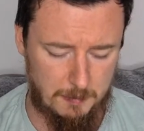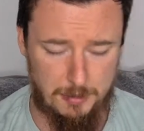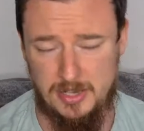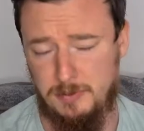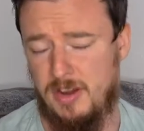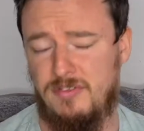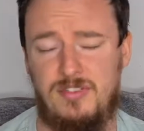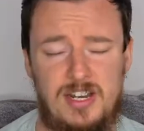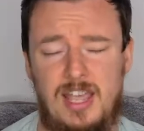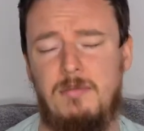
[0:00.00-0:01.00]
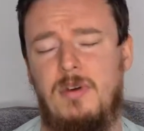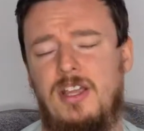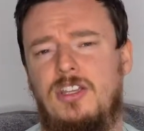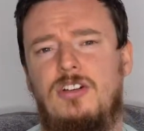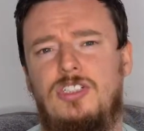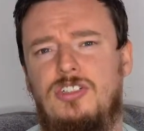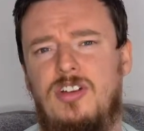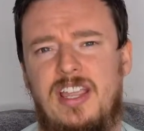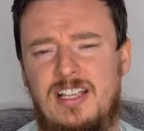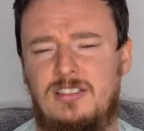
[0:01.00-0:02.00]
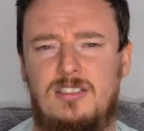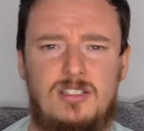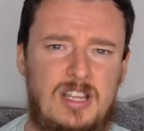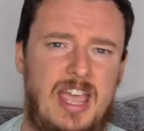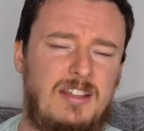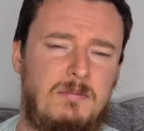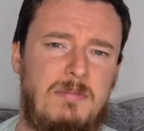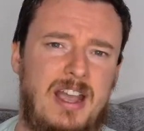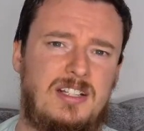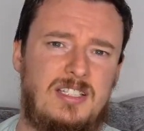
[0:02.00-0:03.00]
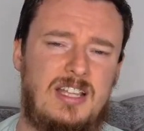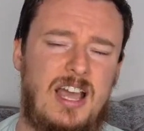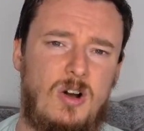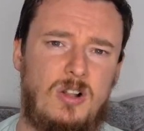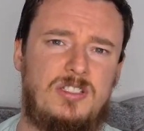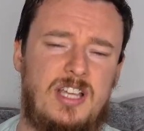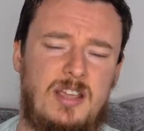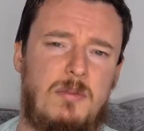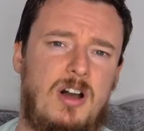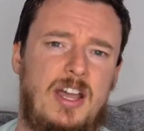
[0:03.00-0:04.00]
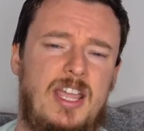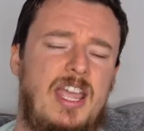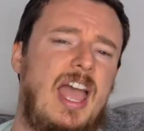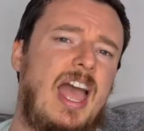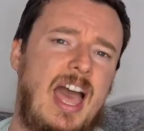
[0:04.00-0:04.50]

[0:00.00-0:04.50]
price point for them by Q3 is getting back to that all-time high,